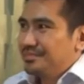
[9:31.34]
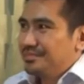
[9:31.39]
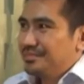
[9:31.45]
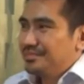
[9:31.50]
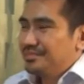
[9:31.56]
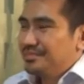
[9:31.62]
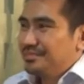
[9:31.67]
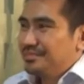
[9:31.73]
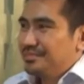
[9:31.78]

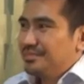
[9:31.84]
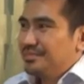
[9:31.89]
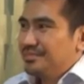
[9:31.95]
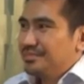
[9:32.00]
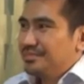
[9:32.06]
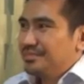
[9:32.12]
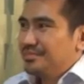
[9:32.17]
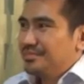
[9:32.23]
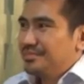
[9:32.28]

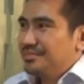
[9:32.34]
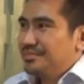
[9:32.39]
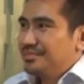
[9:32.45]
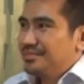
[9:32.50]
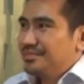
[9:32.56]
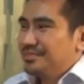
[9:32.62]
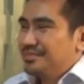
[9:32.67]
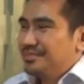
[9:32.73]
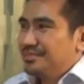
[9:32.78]

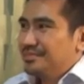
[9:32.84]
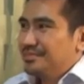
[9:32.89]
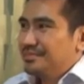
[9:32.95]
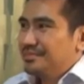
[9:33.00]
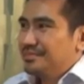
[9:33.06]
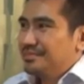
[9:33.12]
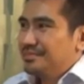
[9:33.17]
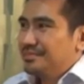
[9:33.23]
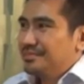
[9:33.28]

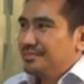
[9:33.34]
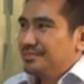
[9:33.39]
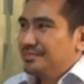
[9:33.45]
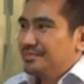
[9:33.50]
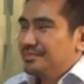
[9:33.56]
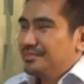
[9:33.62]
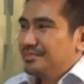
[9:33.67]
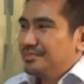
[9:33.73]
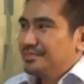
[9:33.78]

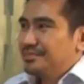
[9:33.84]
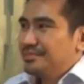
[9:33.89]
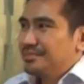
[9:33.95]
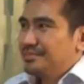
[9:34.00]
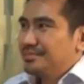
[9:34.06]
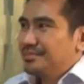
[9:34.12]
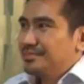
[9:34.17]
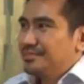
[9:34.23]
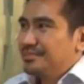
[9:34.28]

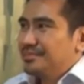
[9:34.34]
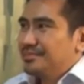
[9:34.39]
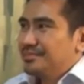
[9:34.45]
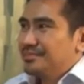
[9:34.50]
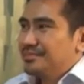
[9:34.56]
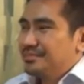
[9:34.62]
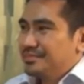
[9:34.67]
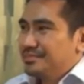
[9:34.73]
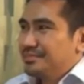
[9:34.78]

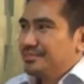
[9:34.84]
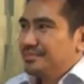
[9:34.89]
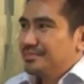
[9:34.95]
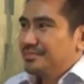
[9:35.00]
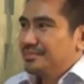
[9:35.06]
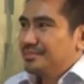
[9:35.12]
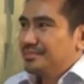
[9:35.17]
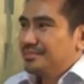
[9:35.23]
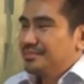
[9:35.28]

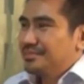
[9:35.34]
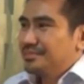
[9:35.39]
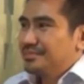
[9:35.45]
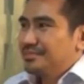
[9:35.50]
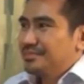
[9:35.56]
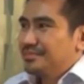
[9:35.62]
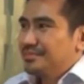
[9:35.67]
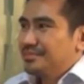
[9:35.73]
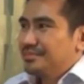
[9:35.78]

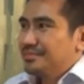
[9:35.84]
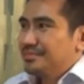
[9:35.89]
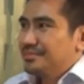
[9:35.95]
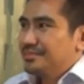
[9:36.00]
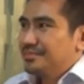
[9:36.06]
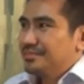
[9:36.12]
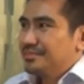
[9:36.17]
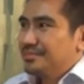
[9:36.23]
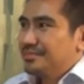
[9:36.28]

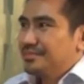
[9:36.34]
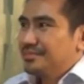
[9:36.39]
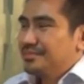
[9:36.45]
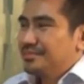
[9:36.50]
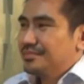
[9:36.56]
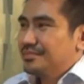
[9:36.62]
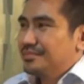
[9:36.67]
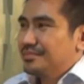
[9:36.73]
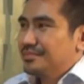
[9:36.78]

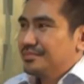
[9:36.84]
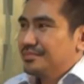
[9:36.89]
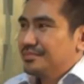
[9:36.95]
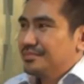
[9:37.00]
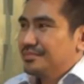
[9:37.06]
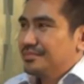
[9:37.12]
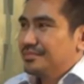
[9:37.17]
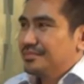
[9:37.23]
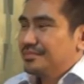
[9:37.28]

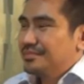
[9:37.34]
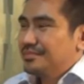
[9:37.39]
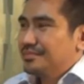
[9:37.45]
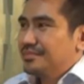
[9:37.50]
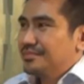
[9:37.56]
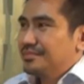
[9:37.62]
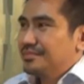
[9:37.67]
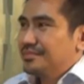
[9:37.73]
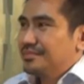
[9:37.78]

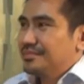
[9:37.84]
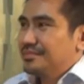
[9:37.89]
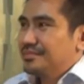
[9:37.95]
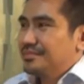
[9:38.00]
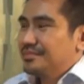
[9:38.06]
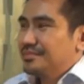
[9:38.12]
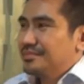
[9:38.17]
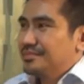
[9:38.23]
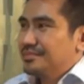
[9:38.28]

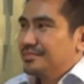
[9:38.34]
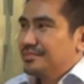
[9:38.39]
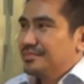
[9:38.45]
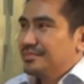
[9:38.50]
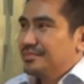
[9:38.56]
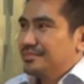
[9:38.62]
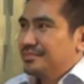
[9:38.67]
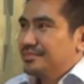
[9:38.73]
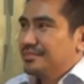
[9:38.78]

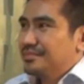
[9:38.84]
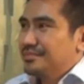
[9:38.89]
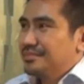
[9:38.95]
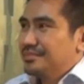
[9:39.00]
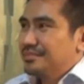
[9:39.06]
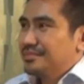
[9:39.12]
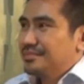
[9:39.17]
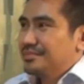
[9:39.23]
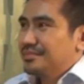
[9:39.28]
(not speaking)